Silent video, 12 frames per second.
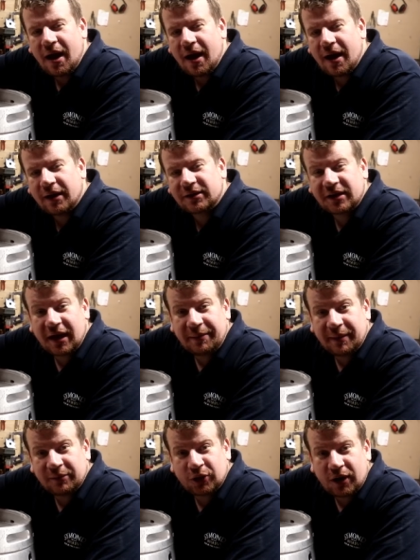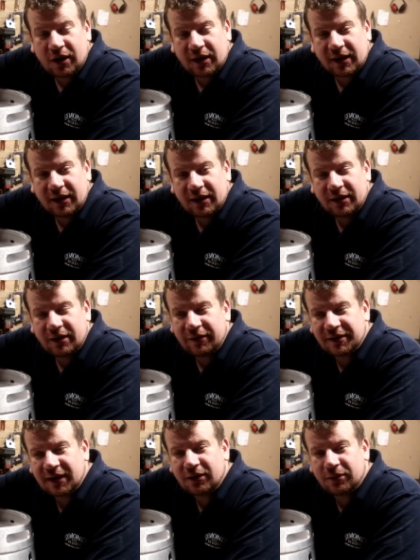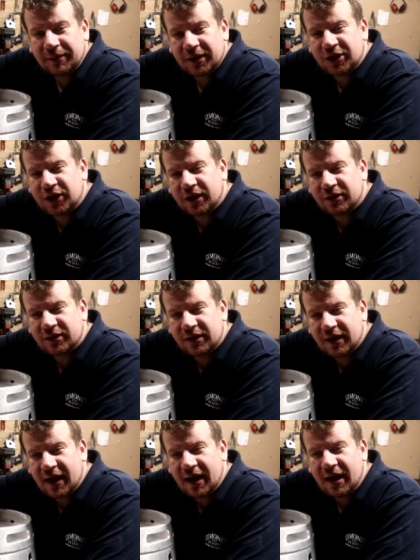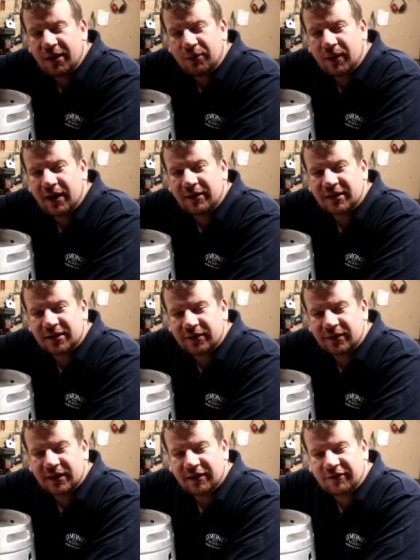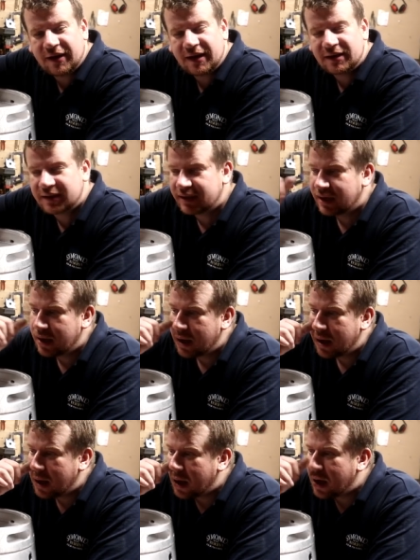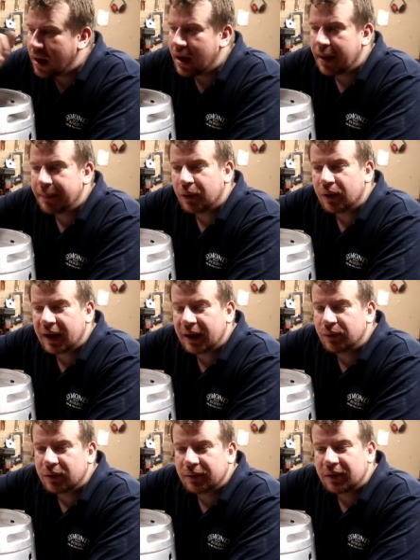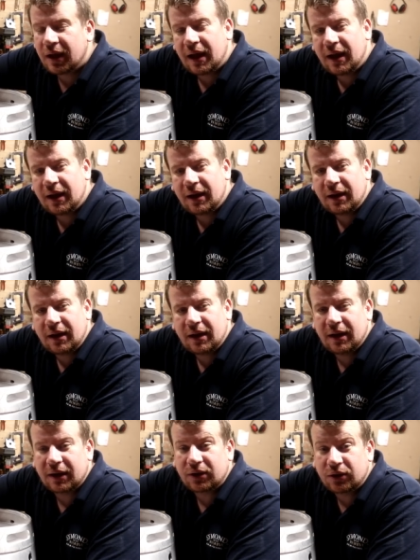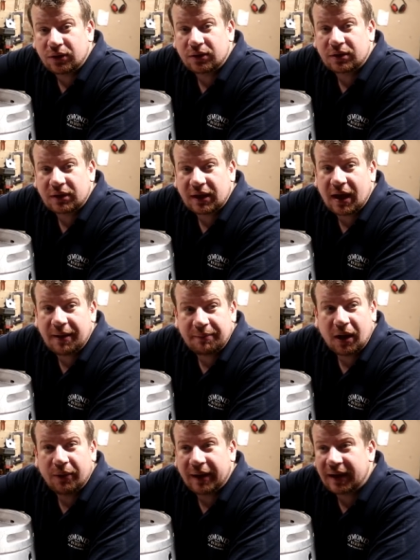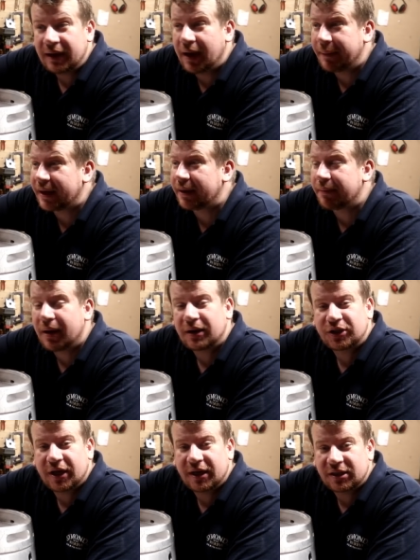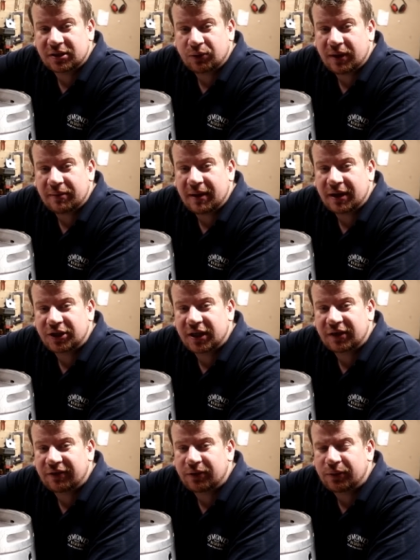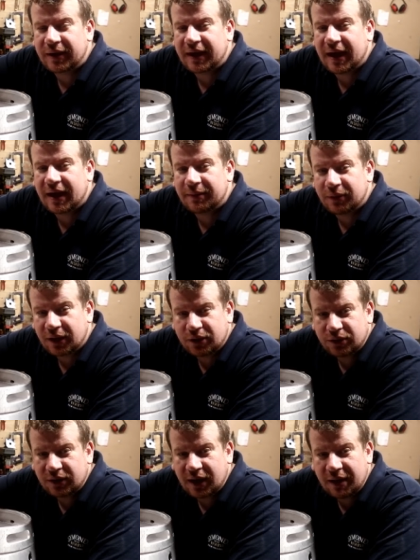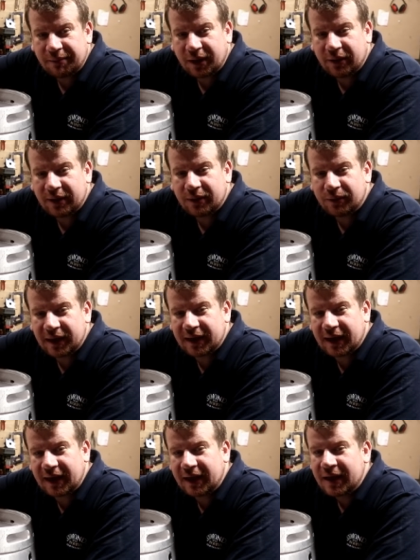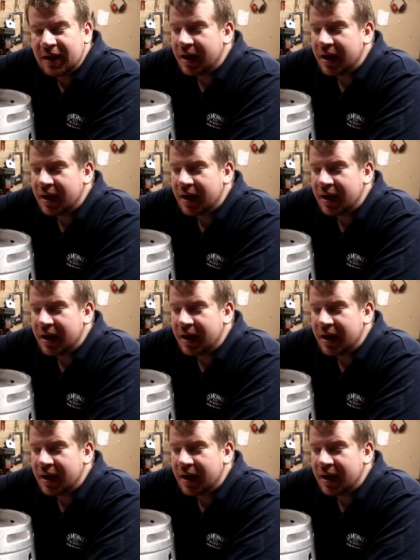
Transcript: uh, to keep him dry. There is a little bit of shelter there where he's doing the event uh, but it will it could get blowy. I mean it might change, the weather might change for the weekend but it could get blowy and windy